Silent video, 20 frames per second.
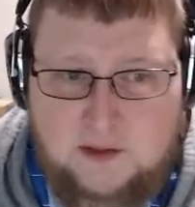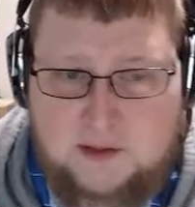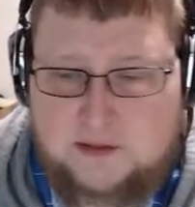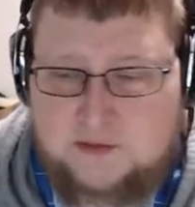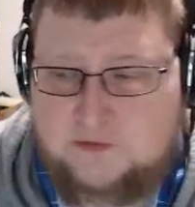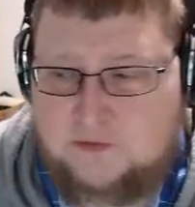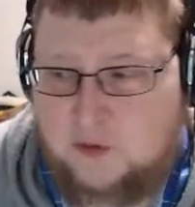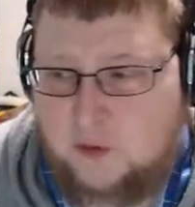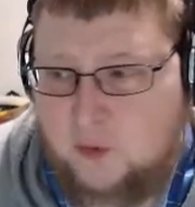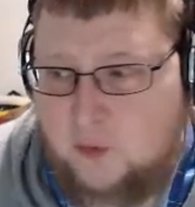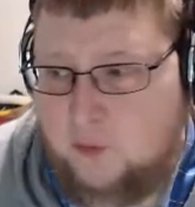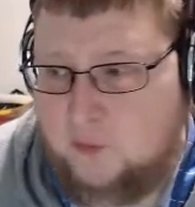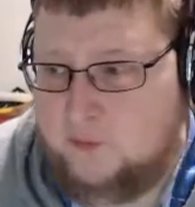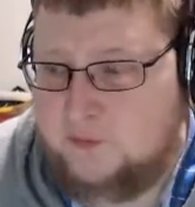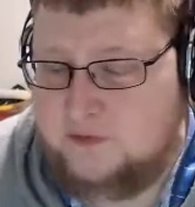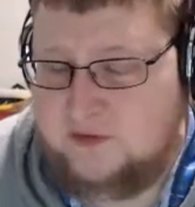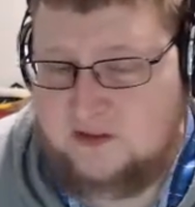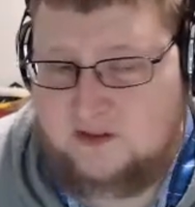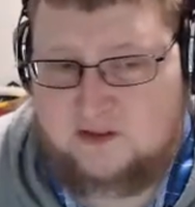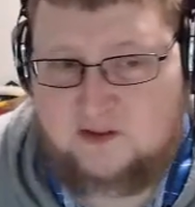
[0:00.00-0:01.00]
So
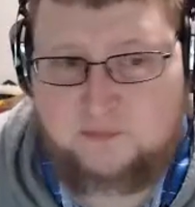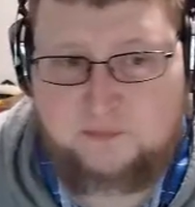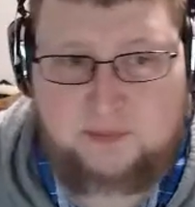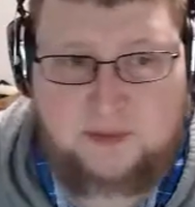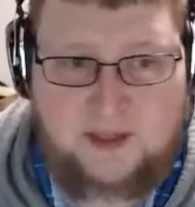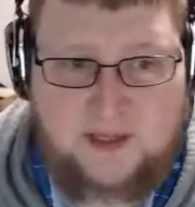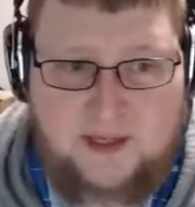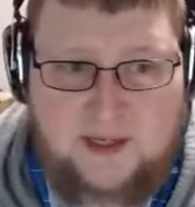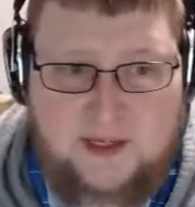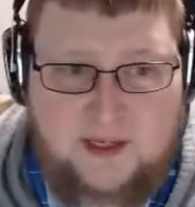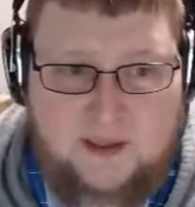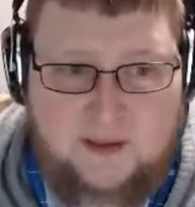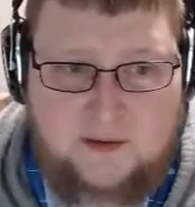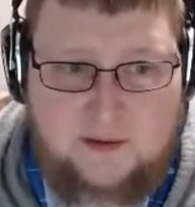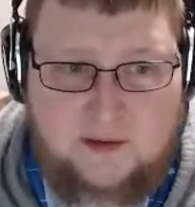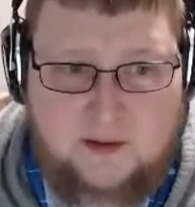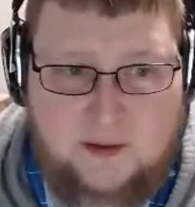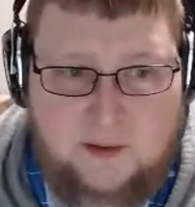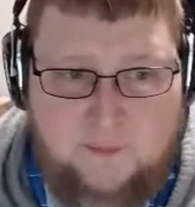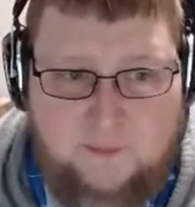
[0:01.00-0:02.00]

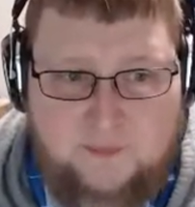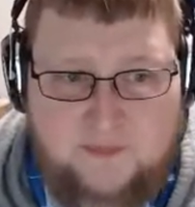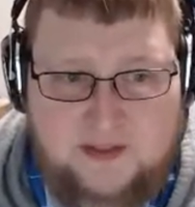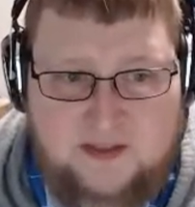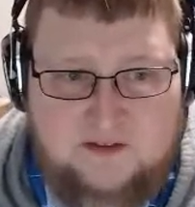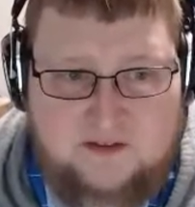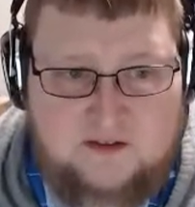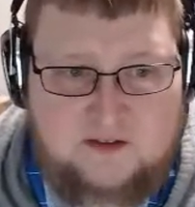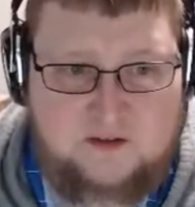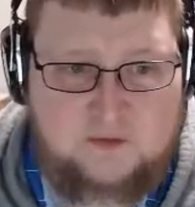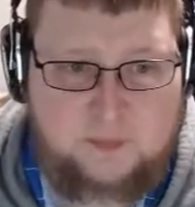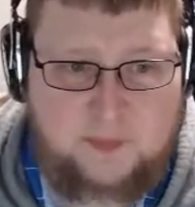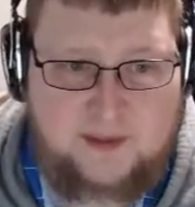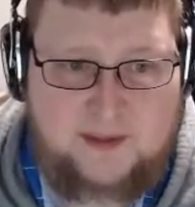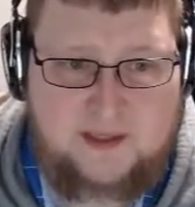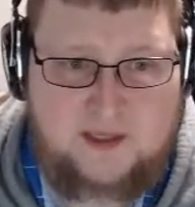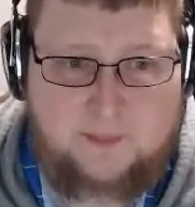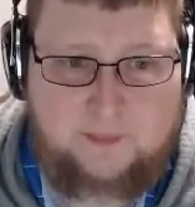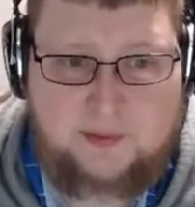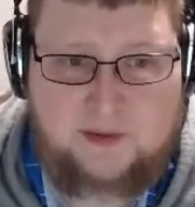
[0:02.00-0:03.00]
these
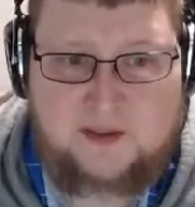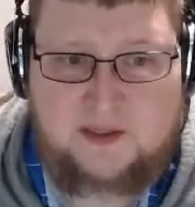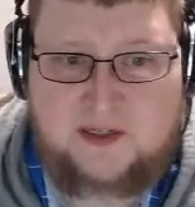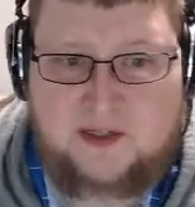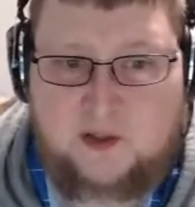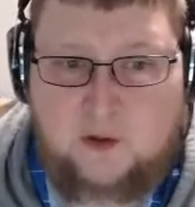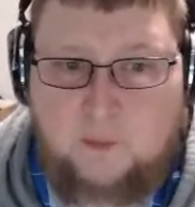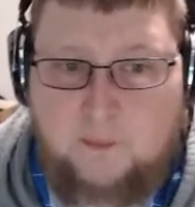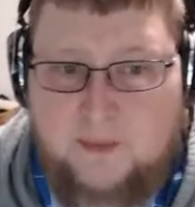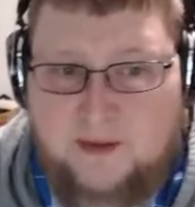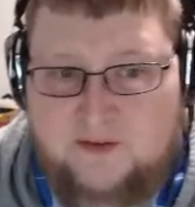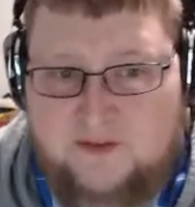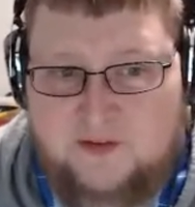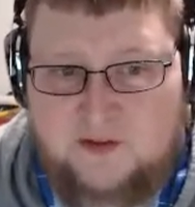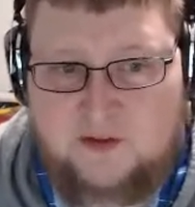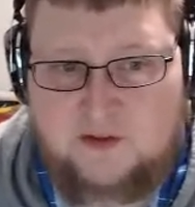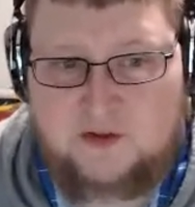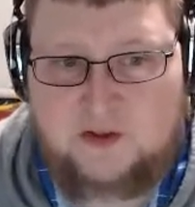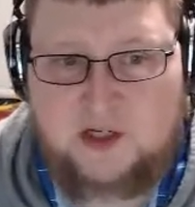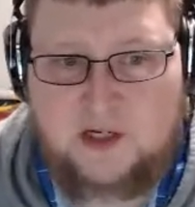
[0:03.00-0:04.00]
displayed a political
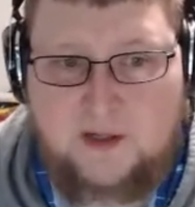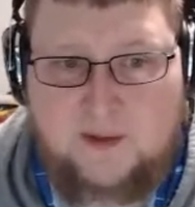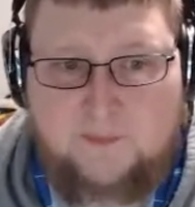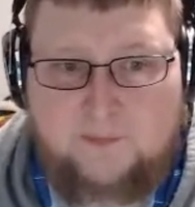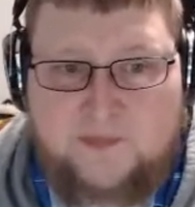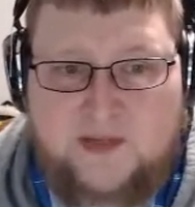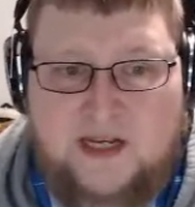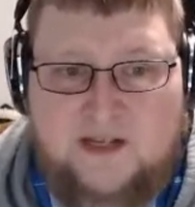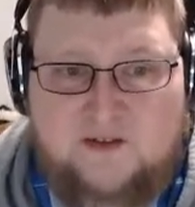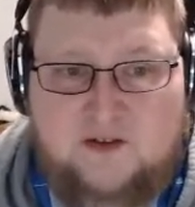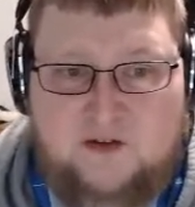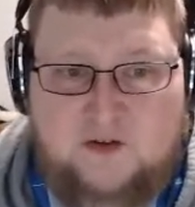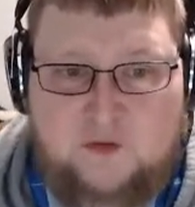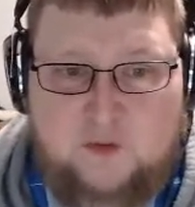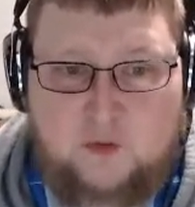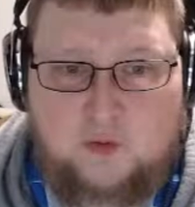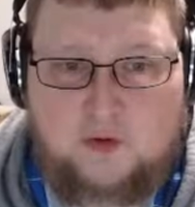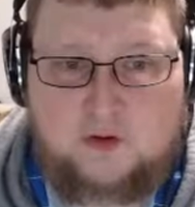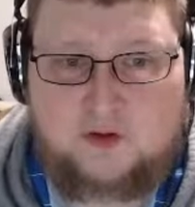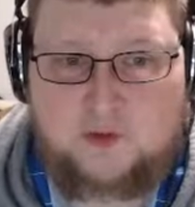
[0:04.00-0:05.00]
message as a
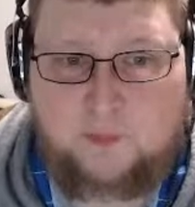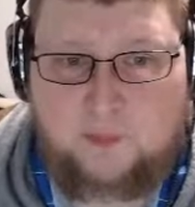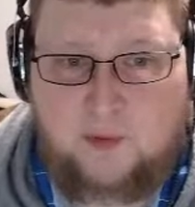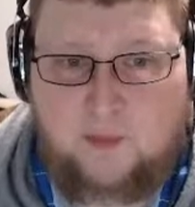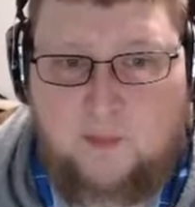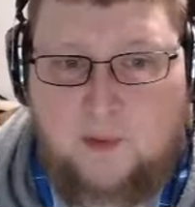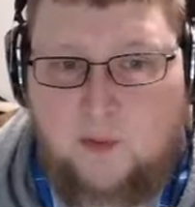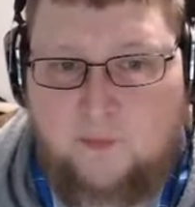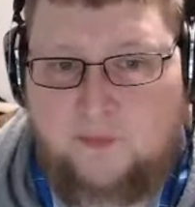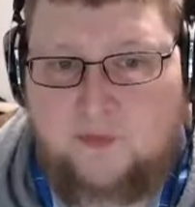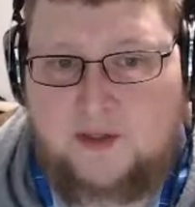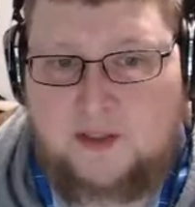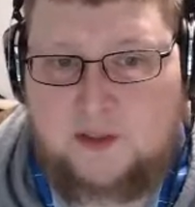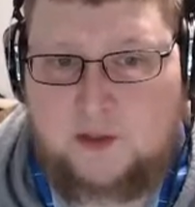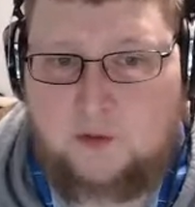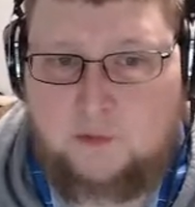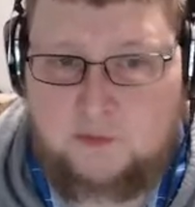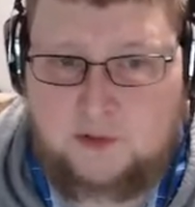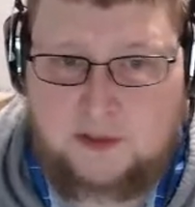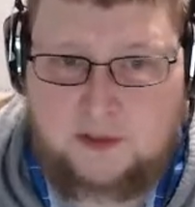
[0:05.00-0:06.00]
tool to promote the
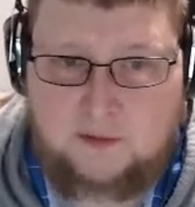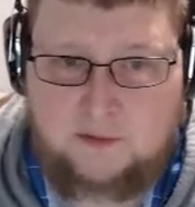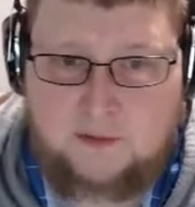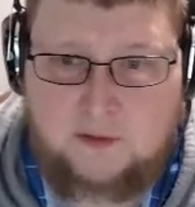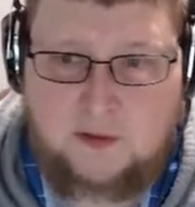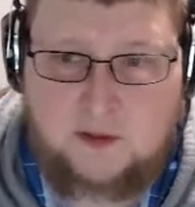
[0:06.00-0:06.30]
Union.